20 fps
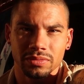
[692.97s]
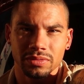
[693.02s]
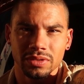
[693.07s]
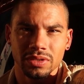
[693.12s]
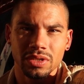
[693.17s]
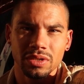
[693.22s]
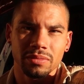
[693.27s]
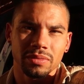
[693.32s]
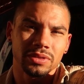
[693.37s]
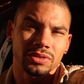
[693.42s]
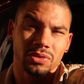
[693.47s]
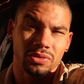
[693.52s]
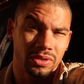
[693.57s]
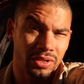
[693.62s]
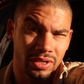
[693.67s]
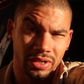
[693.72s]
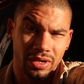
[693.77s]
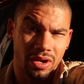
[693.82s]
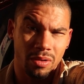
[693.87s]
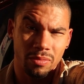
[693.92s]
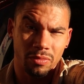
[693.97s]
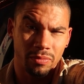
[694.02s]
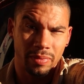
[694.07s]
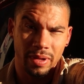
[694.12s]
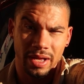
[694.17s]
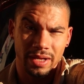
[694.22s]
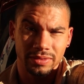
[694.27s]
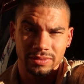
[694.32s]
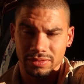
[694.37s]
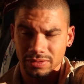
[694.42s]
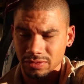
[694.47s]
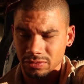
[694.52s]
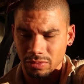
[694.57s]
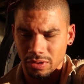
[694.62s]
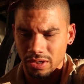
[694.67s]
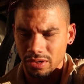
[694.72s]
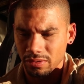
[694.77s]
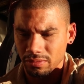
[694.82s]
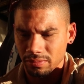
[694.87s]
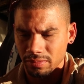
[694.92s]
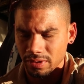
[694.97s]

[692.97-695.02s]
and it's only a couple pounds as well.